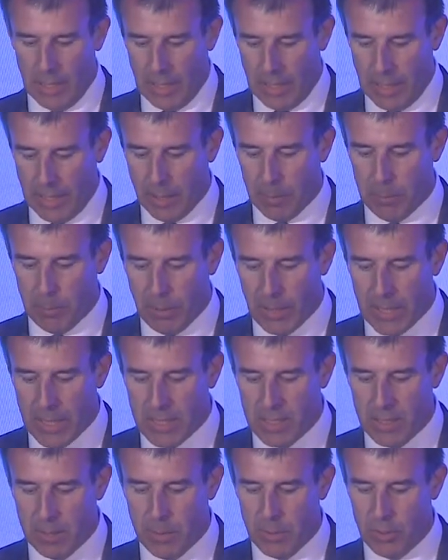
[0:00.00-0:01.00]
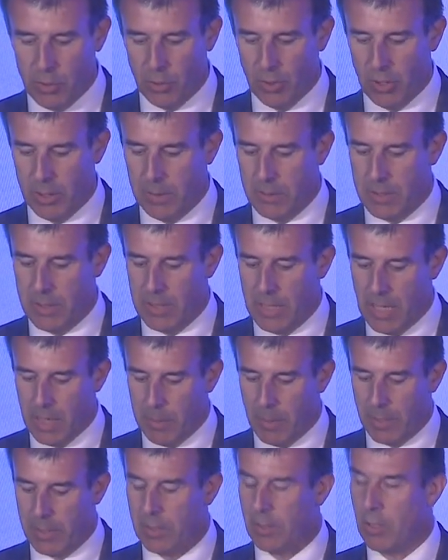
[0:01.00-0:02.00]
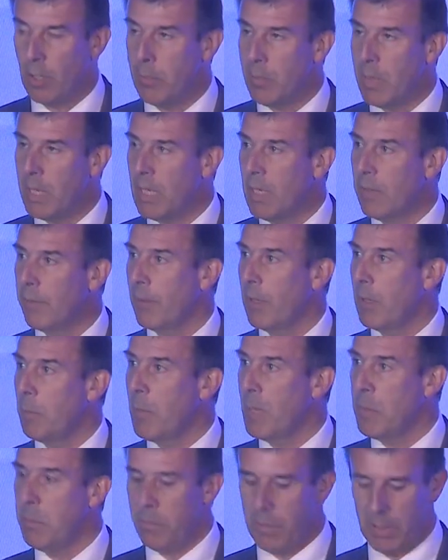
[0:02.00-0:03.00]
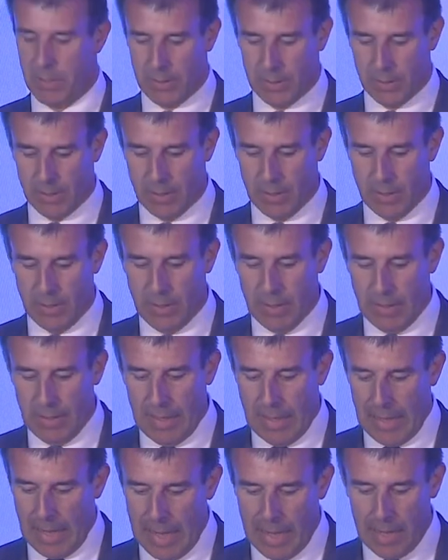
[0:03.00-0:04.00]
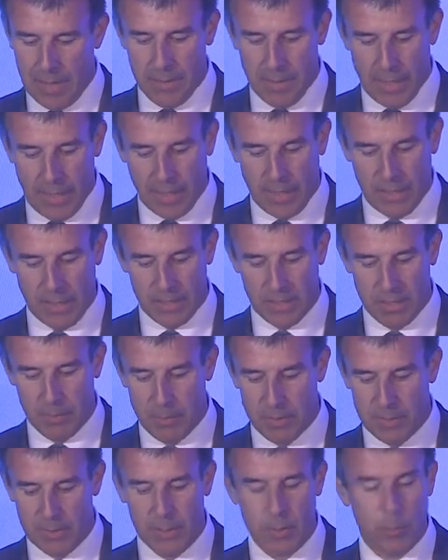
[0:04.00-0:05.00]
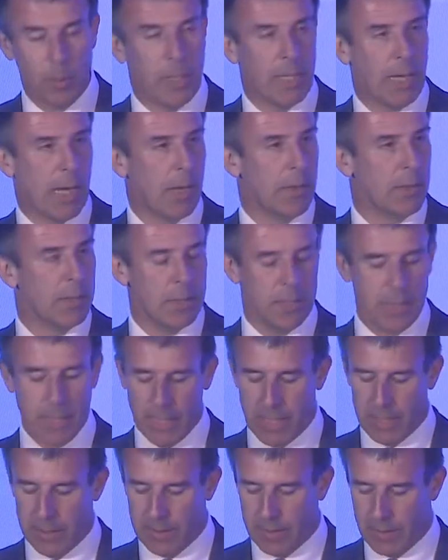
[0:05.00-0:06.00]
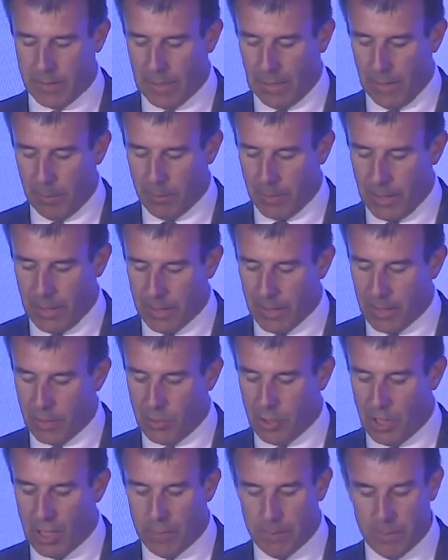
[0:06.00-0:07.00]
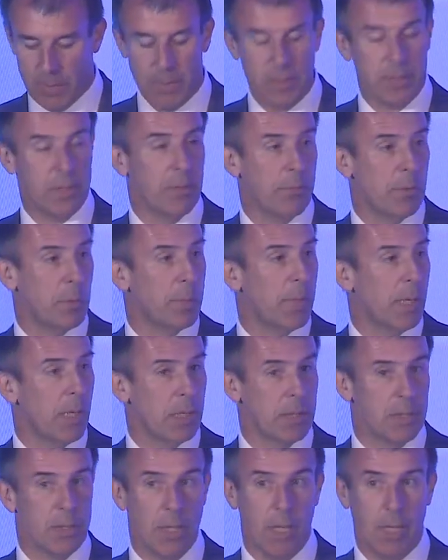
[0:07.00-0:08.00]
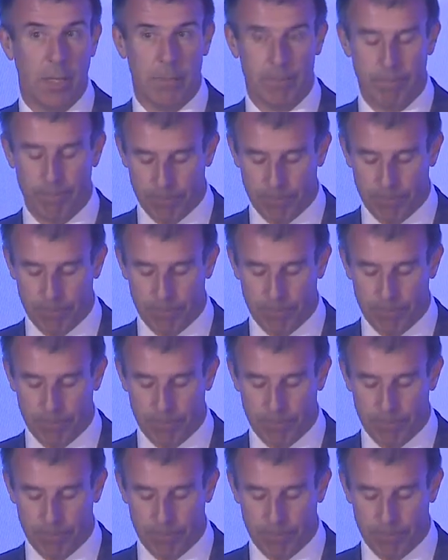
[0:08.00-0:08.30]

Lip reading: and I'm pleased to be joined today by so many of our members and their customers as we gather today to celebrate the achievements of the past year.